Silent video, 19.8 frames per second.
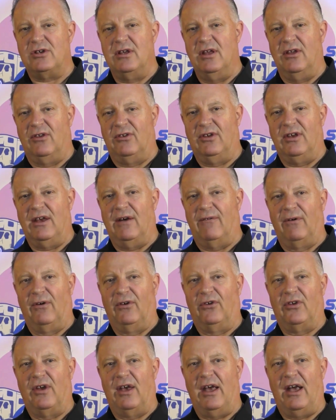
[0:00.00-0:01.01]
This is a different
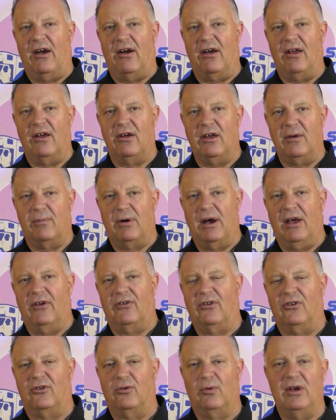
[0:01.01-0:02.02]
scenario. You press
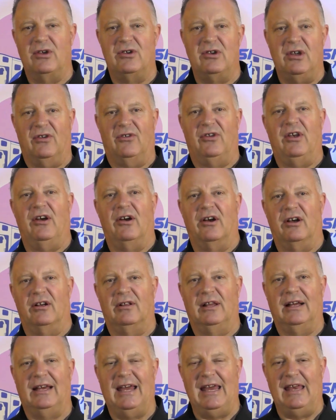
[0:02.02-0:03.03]
the switch and you just hear a
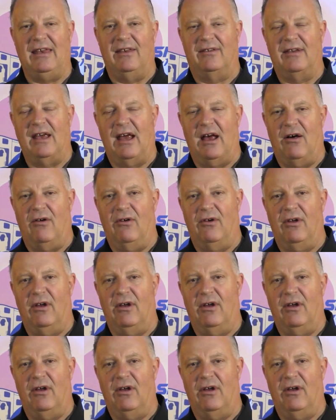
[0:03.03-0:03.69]
clicking sound.